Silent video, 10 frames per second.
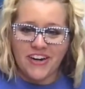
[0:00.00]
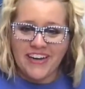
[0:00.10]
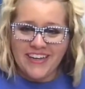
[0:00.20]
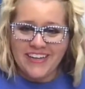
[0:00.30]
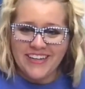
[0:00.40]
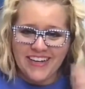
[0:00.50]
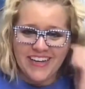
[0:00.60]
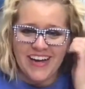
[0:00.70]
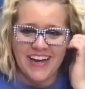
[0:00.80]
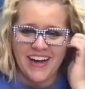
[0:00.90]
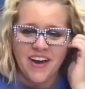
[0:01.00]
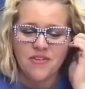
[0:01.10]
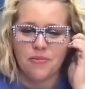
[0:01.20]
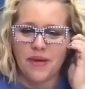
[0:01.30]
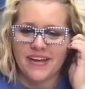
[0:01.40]
green.
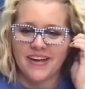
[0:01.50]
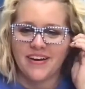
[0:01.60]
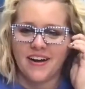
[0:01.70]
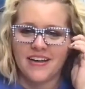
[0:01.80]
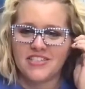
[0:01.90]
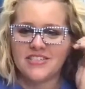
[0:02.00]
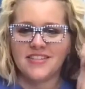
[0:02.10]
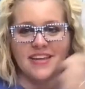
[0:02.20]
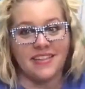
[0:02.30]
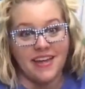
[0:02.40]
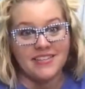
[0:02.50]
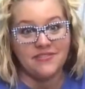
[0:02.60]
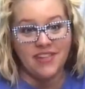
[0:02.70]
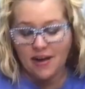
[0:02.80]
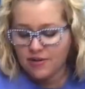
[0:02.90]
Rebecca caught it. She's like, that's a
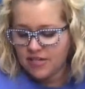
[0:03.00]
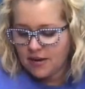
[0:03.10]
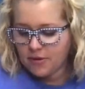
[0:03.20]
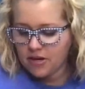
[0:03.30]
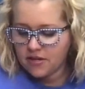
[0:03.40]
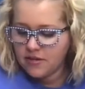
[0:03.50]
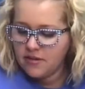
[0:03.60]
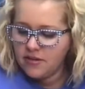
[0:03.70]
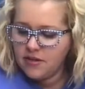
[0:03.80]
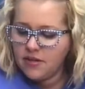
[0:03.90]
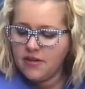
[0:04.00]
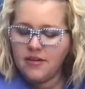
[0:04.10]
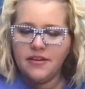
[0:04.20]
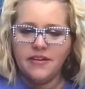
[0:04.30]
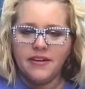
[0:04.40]
flower, Tamara.
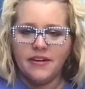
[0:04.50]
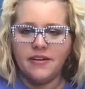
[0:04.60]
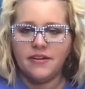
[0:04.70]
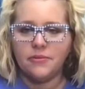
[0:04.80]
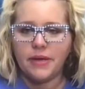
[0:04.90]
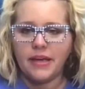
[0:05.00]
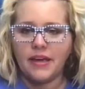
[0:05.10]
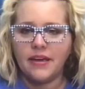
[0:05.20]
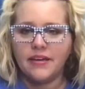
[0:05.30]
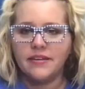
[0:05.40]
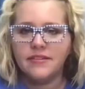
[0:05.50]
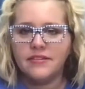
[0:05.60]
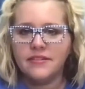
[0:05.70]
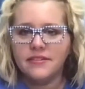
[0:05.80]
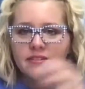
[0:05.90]
Oh man.
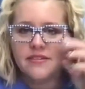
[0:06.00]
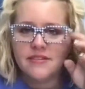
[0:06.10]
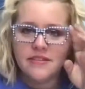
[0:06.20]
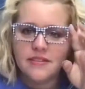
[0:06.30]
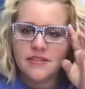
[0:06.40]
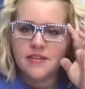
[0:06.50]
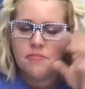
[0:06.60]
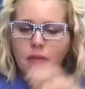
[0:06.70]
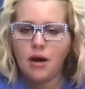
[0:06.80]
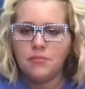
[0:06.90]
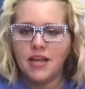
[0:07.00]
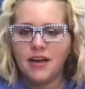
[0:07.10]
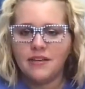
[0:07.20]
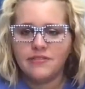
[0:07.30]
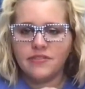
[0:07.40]
Mom
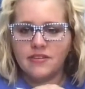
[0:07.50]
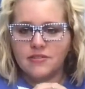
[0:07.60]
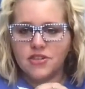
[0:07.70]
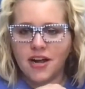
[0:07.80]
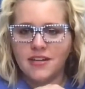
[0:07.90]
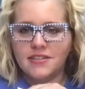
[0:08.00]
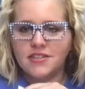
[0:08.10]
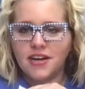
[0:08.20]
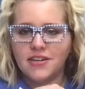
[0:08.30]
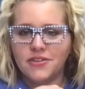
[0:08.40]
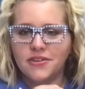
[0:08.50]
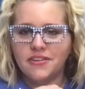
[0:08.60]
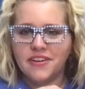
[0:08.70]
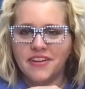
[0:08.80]
life. Trying to try to do a